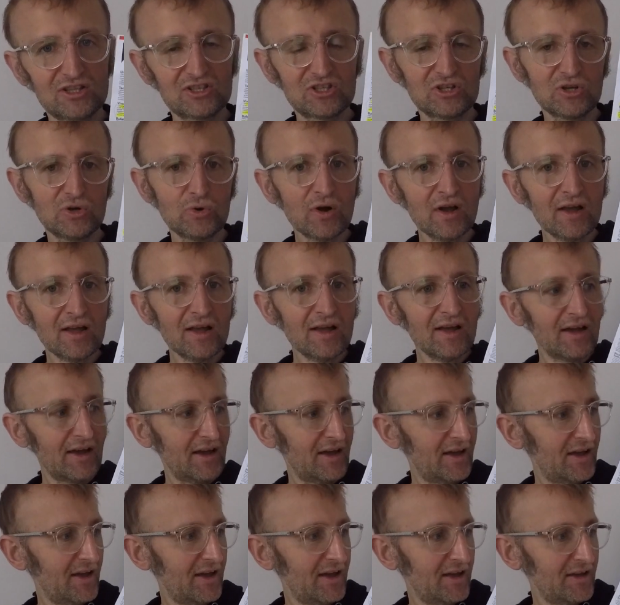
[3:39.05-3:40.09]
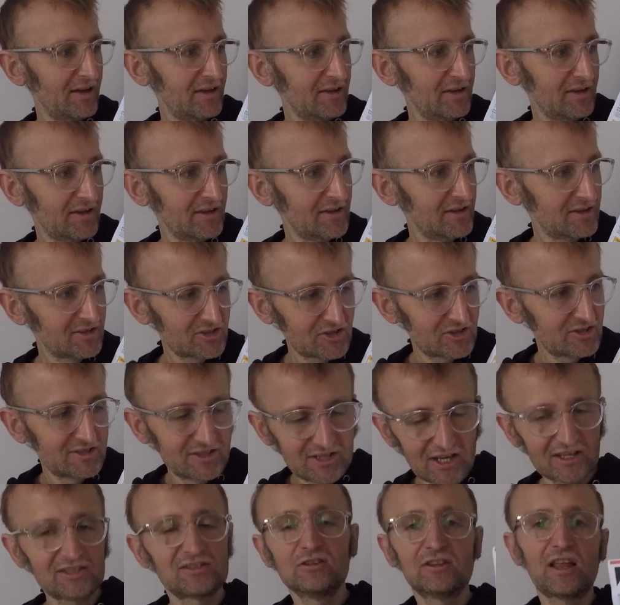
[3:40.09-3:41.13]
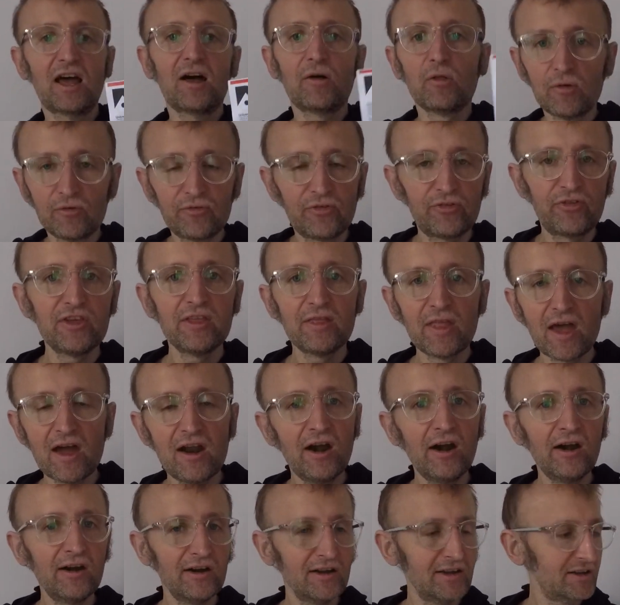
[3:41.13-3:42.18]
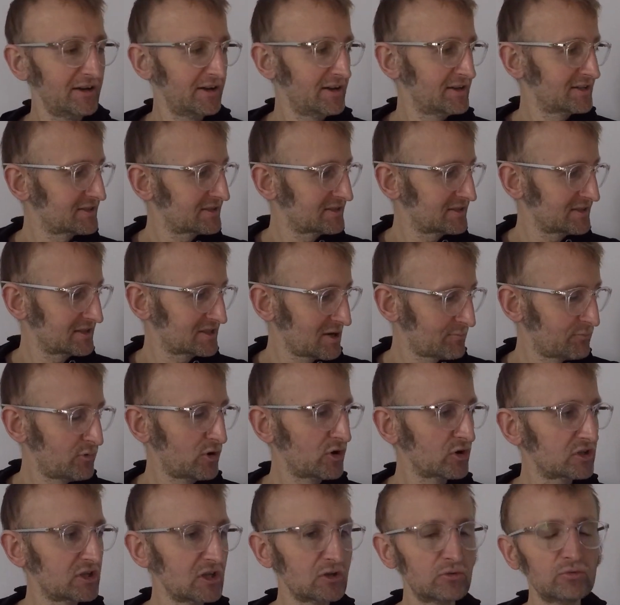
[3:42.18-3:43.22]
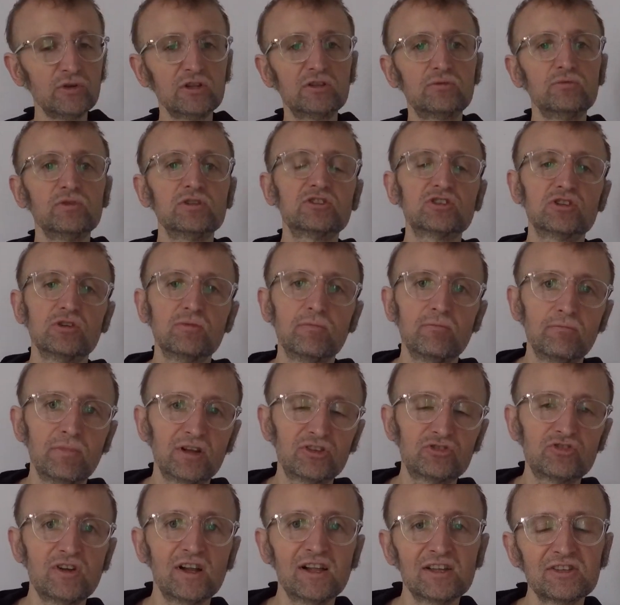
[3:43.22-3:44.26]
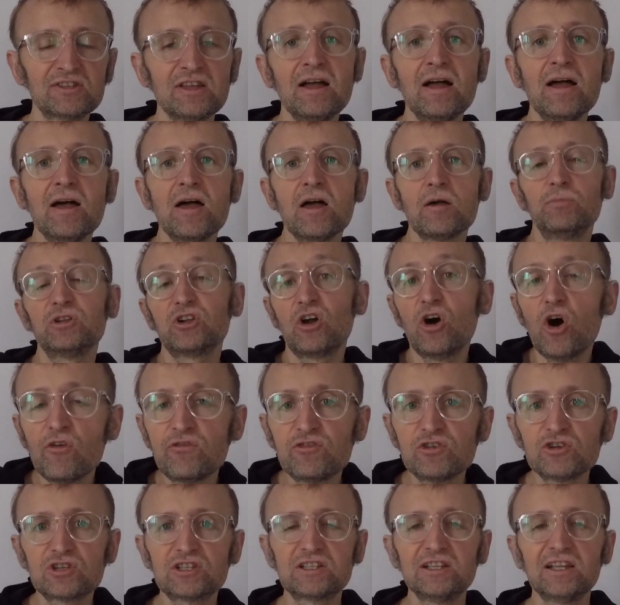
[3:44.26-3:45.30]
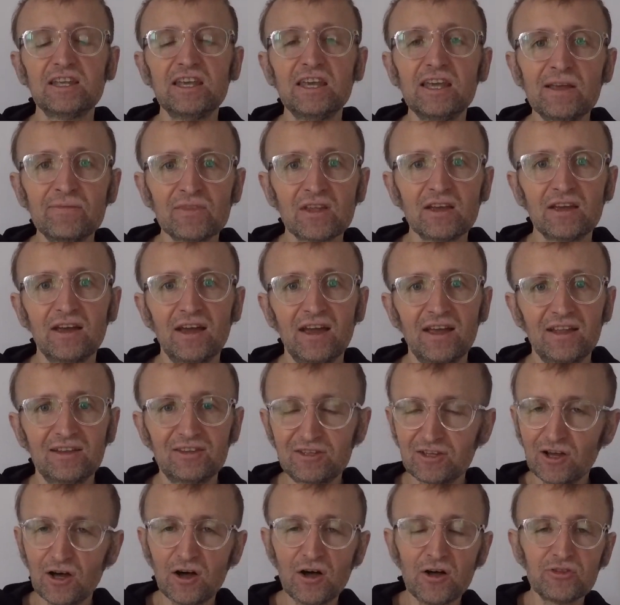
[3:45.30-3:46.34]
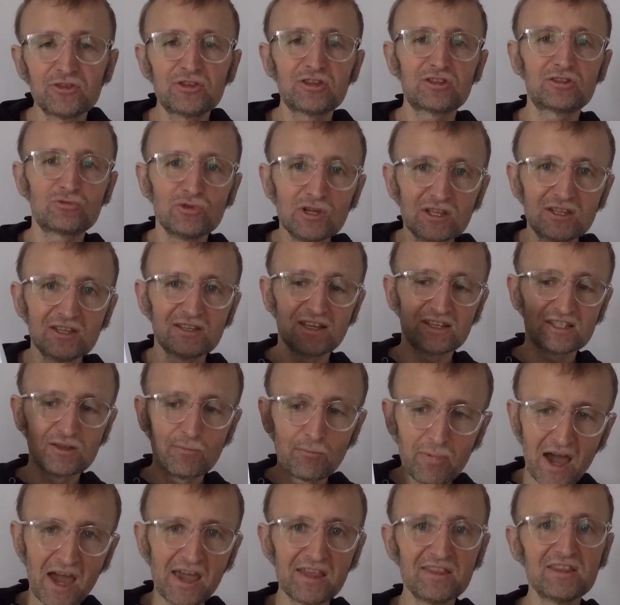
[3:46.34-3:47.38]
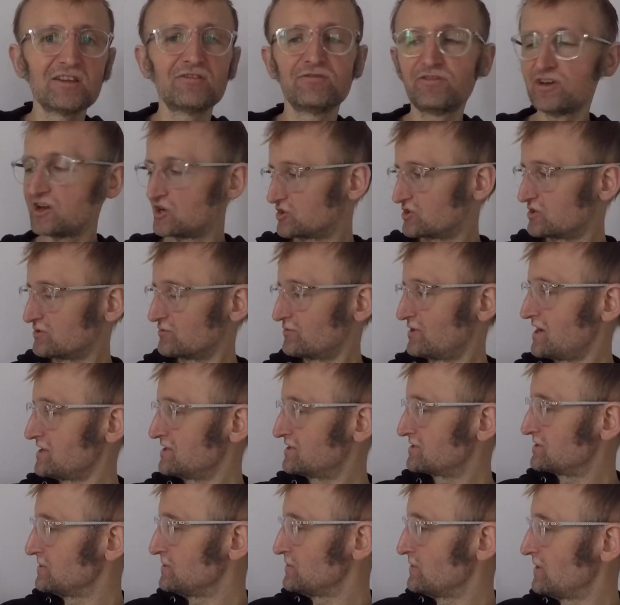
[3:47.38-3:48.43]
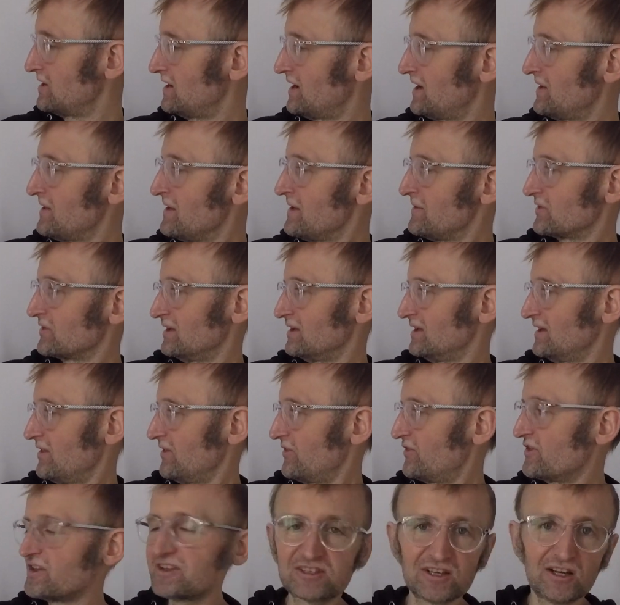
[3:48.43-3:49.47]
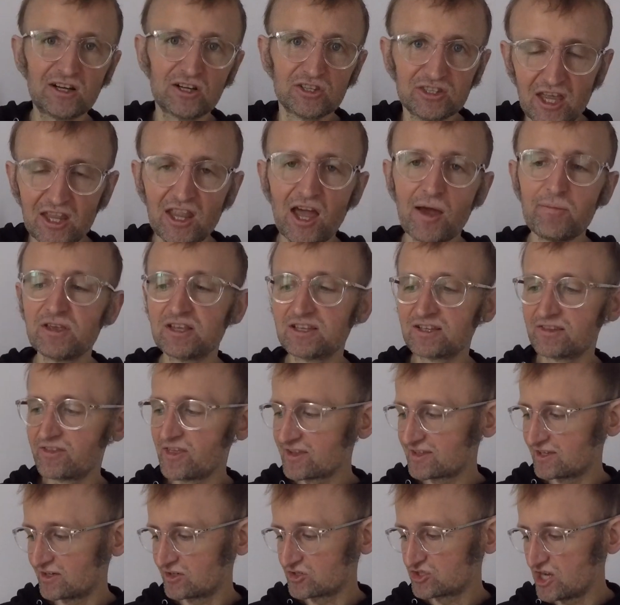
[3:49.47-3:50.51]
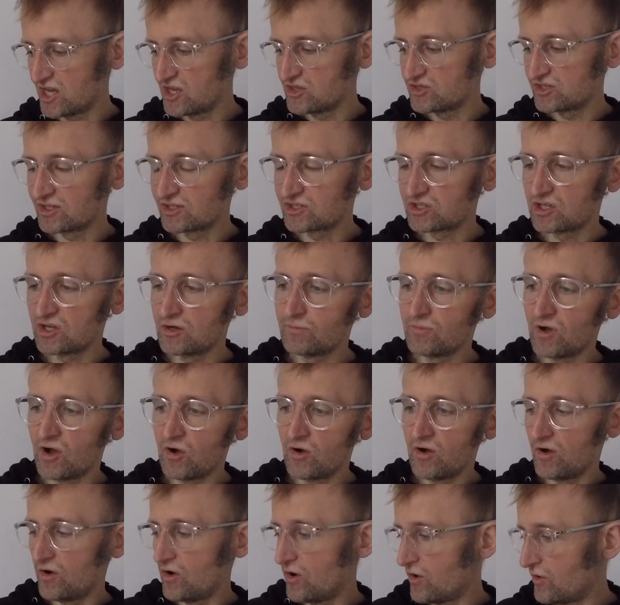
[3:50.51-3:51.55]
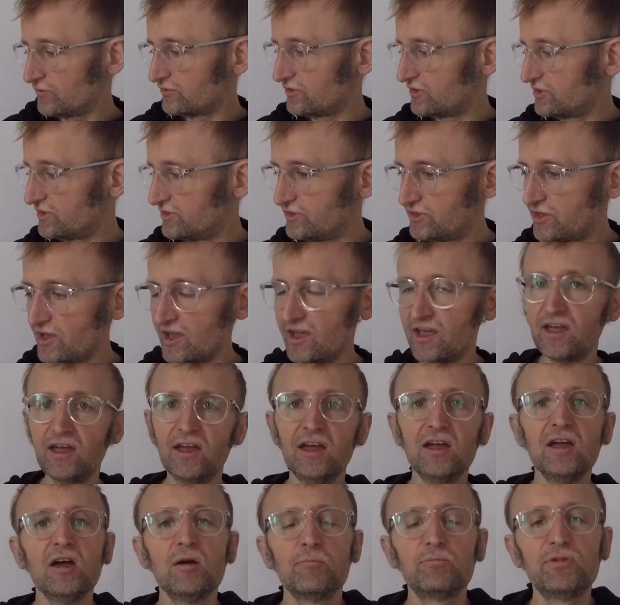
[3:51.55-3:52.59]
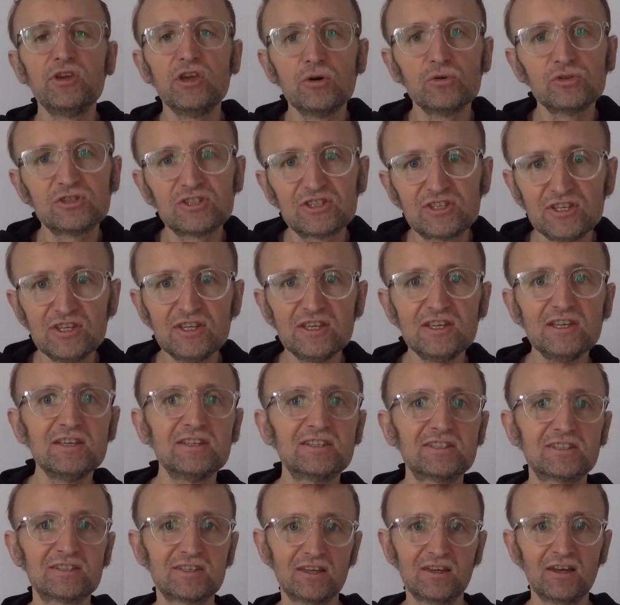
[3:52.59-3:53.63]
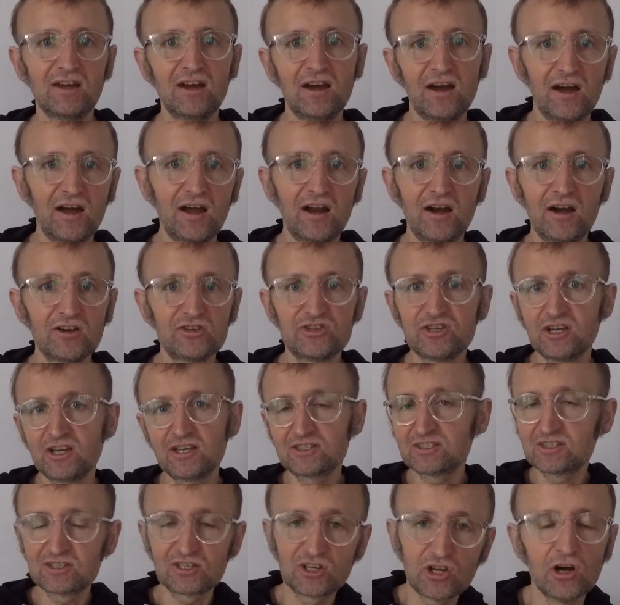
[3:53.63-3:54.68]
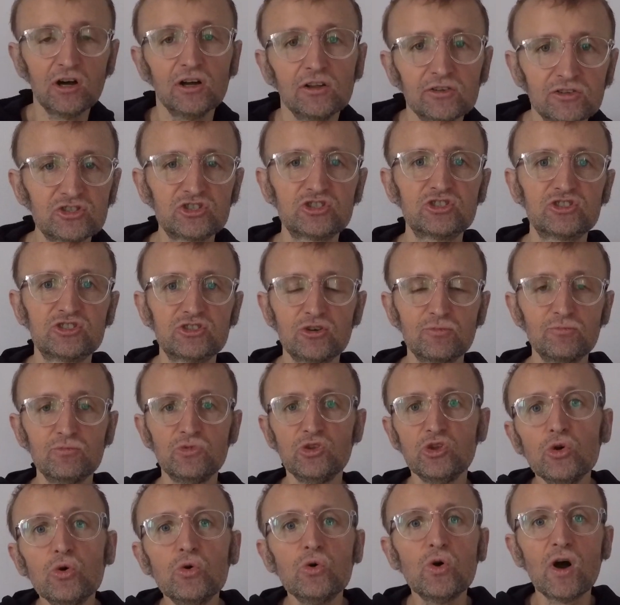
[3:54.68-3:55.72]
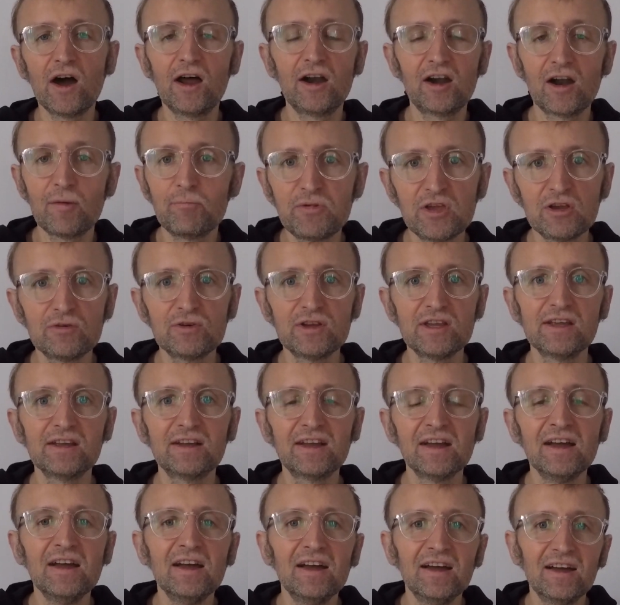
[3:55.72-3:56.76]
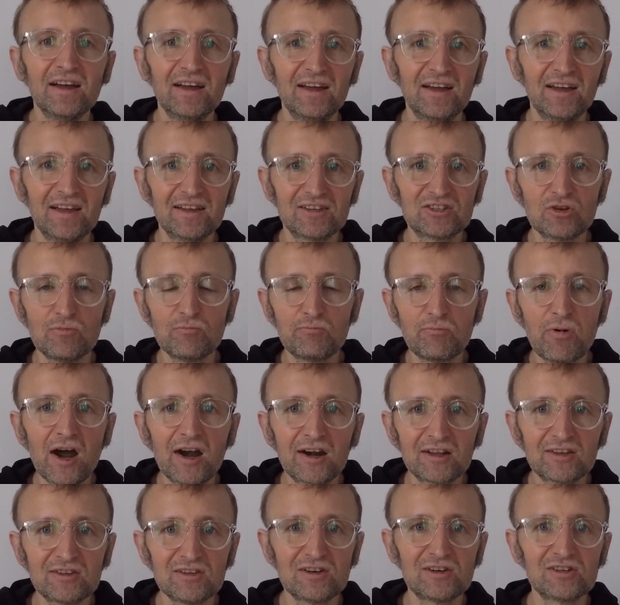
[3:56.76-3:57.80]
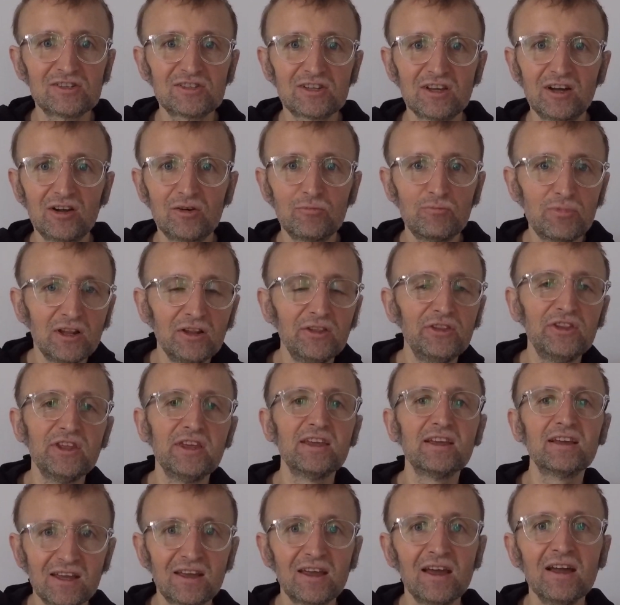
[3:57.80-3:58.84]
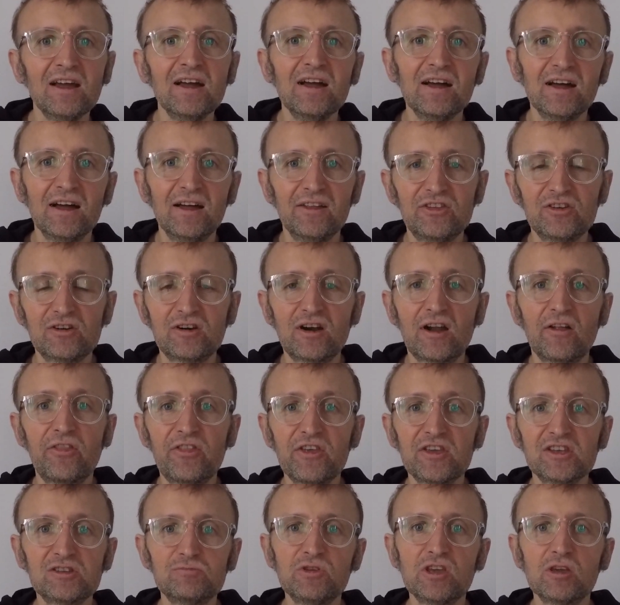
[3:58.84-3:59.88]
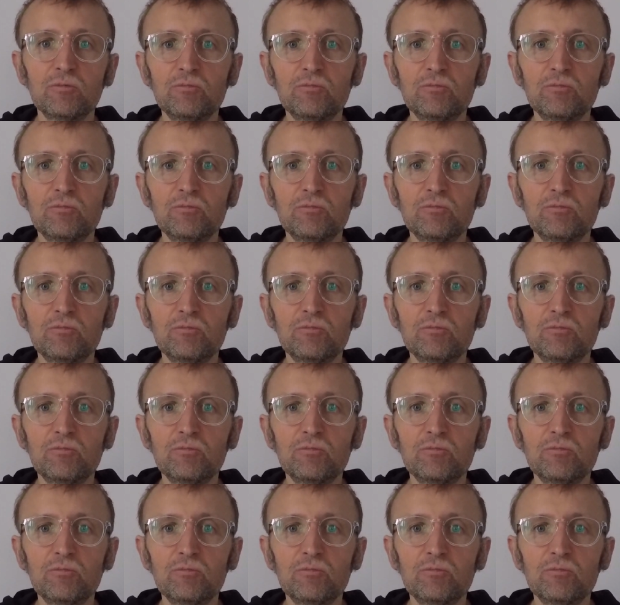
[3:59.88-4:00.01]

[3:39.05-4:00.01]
So it is just not out of thin air. It is supported with some materials, but obviously don't treat it as a binding version, right? So things are dynamic, things are changing. Some of the POCs are just gone, some new are appearing, some partners are building. There are things being